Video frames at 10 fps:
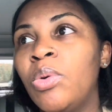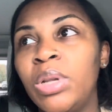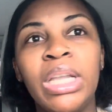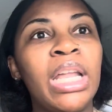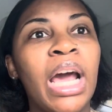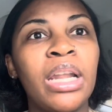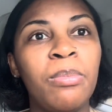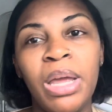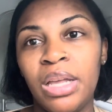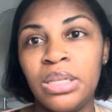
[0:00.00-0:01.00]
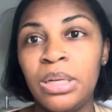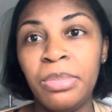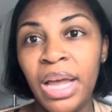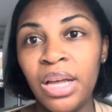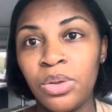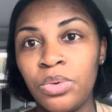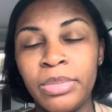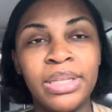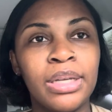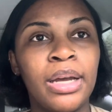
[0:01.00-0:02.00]
that I didn't make it to the bathroom
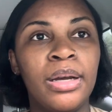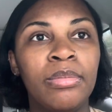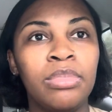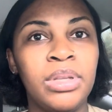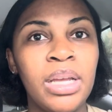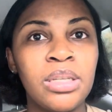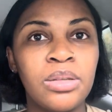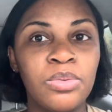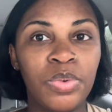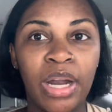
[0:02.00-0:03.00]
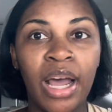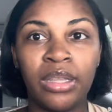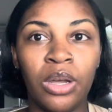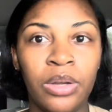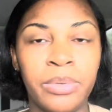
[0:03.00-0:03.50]
in time. That's what I thought.